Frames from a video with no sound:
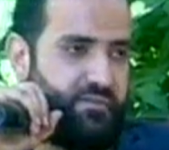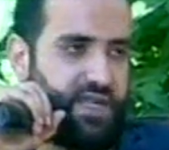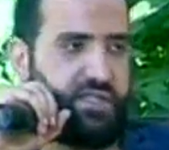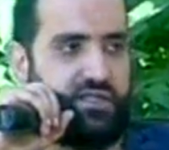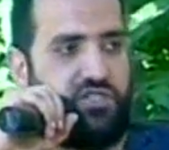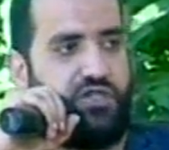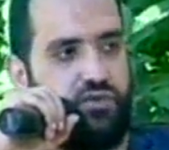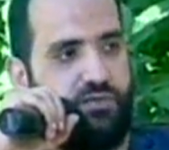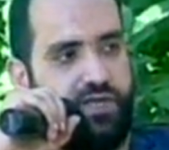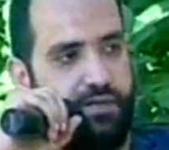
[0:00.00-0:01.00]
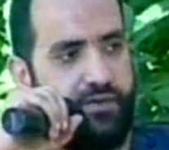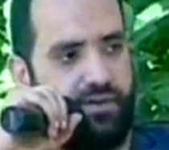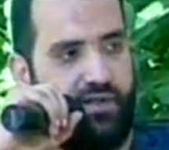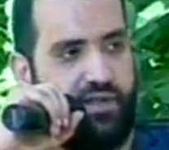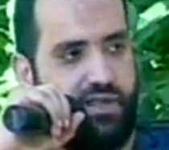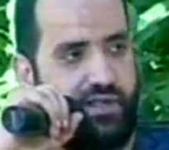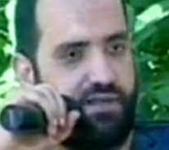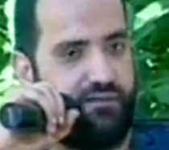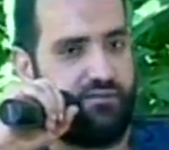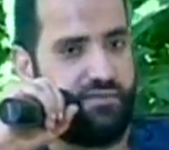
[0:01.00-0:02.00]
message to people that
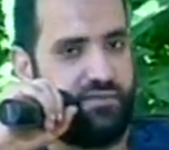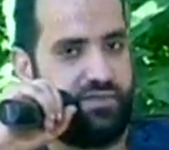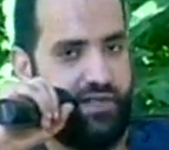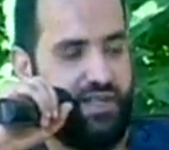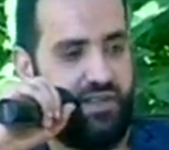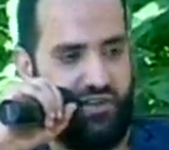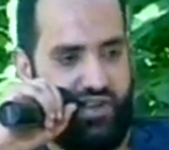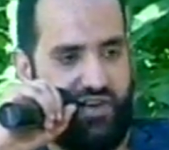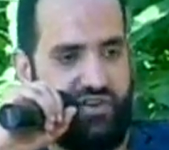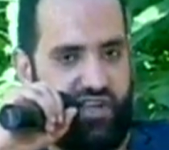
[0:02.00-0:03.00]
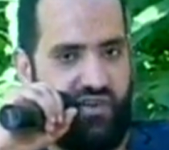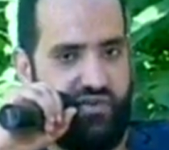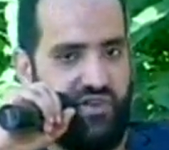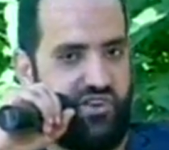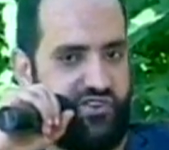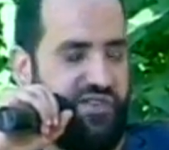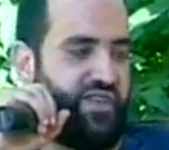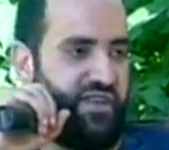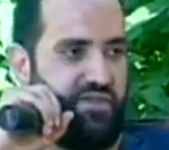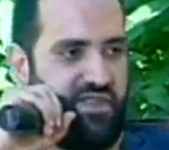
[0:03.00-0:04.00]
here they are.
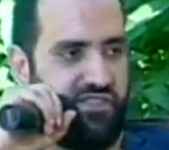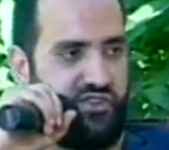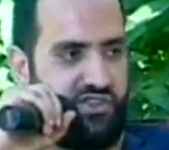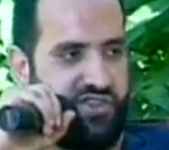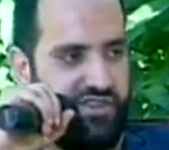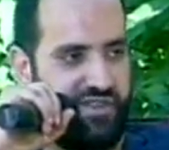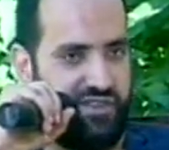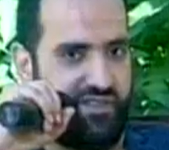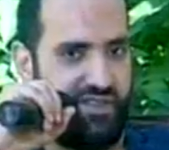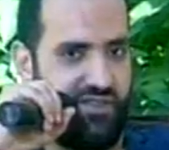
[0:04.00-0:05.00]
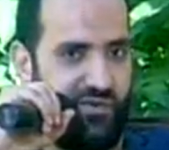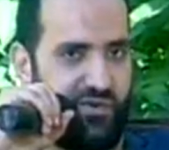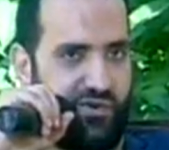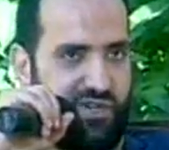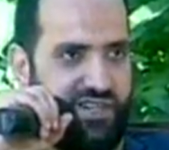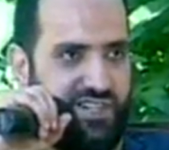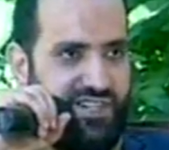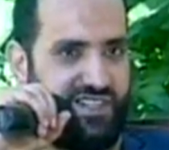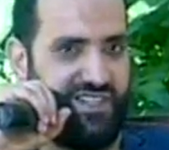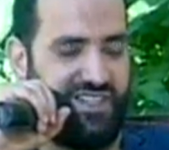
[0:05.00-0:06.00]
These are your
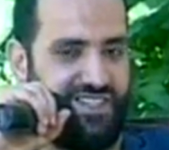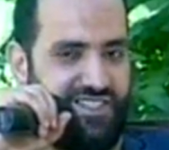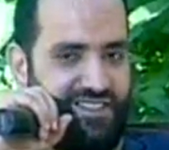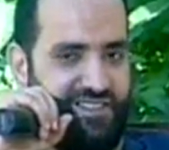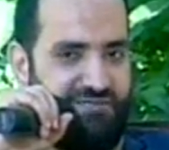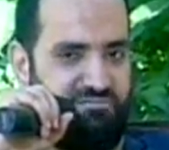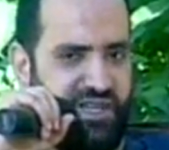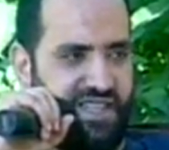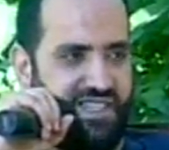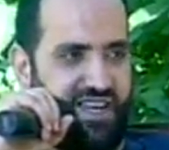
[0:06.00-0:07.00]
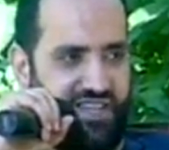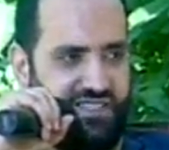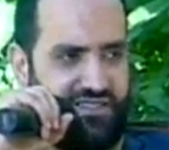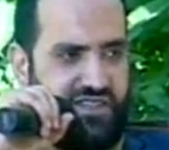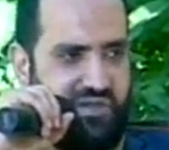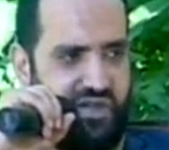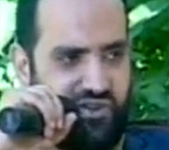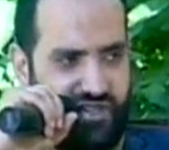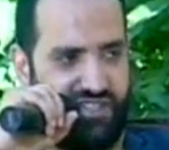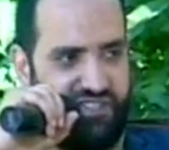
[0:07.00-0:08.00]
biggest idols, and they
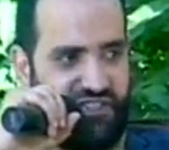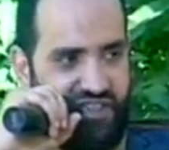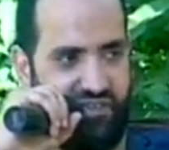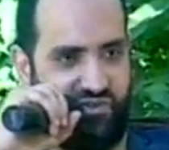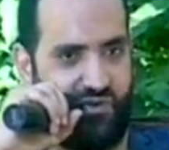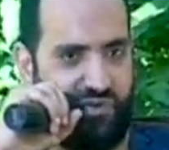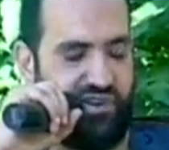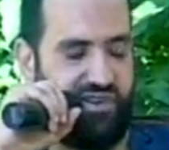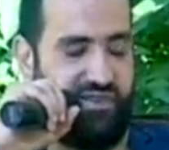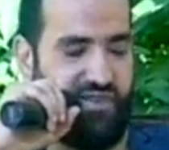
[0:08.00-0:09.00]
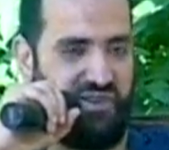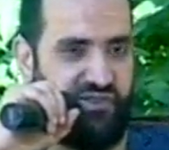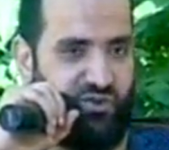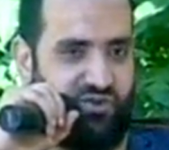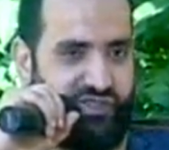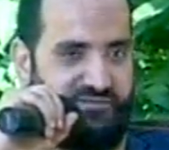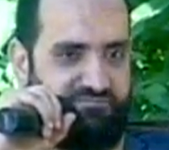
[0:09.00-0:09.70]
are together, or they're your